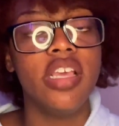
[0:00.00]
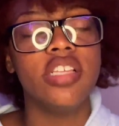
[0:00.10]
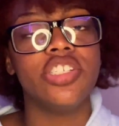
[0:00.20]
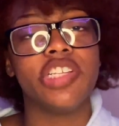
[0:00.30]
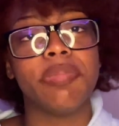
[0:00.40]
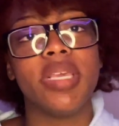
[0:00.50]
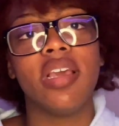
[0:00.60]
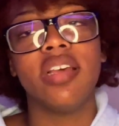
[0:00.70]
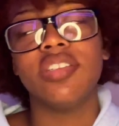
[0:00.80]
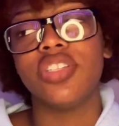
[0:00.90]
Just
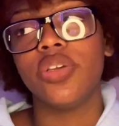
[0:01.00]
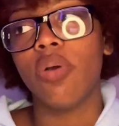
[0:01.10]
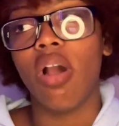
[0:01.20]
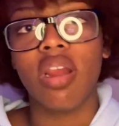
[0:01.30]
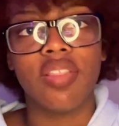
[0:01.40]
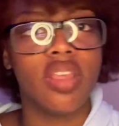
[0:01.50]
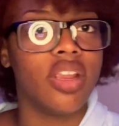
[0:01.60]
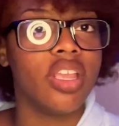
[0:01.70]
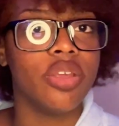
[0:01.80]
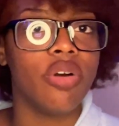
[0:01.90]
because you are there
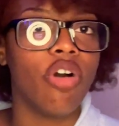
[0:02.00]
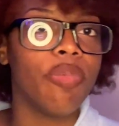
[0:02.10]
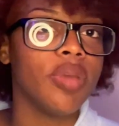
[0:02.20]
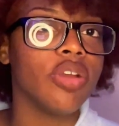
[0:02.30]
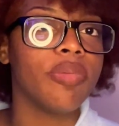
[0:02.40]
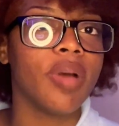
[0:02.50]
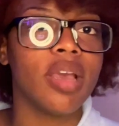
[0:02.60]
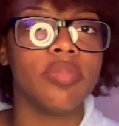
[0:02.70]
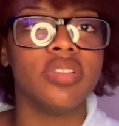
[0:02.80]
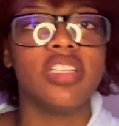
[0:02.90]
and you open your
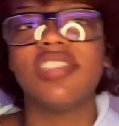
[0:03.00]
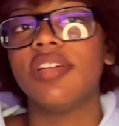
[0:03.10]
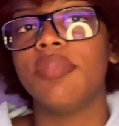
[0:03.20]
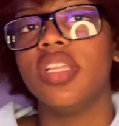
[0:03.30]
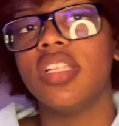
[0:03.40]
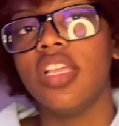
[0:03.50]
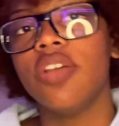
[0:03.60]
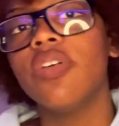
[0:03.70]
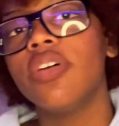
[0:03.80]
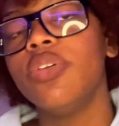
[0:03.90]
Bible doesn't mean that
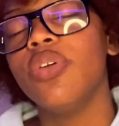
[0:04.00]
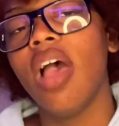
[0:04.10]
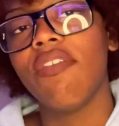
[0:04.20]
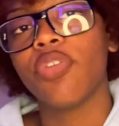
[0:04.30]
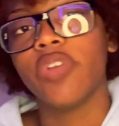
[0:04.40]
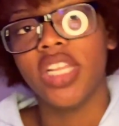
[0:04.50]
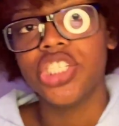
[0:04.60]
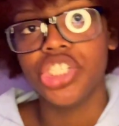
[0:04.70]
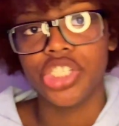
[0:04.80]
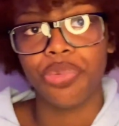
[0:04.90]
you have a
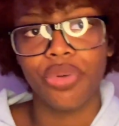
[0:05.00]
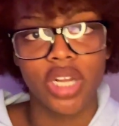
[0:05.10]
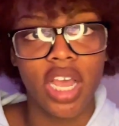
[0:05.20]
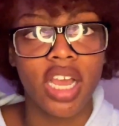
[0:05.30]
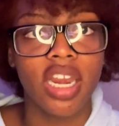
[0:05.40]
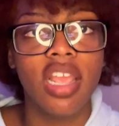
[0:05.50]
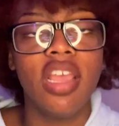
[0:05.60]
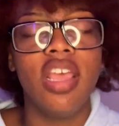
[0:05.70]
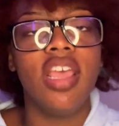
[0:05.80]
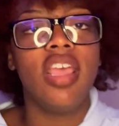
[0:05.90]
relationship with God.
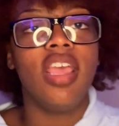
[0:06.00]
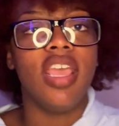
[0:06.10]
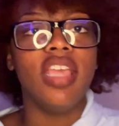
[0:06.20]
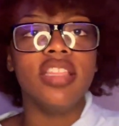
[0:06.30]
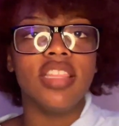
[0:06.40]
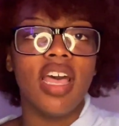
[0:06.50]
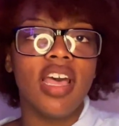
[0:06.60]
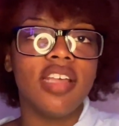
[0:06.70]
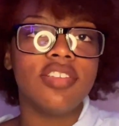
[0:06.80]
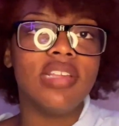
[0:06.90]
And
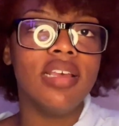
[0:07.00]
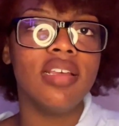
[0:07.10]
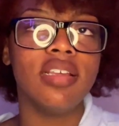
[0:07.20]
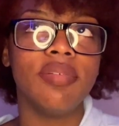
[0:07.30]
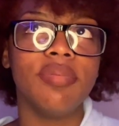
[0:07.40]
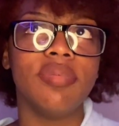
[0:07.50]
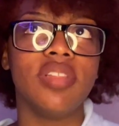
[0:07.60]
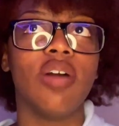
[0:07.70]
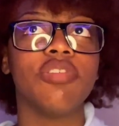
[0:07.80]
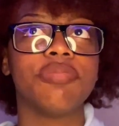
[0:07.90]
that
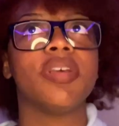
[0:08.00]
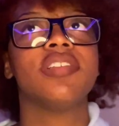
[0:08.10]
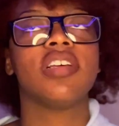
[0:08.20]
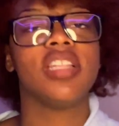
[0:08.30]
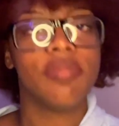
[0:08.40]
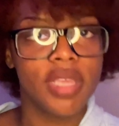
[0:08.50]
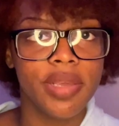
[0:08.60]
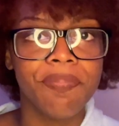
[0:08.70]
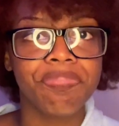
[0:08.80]
was basically me.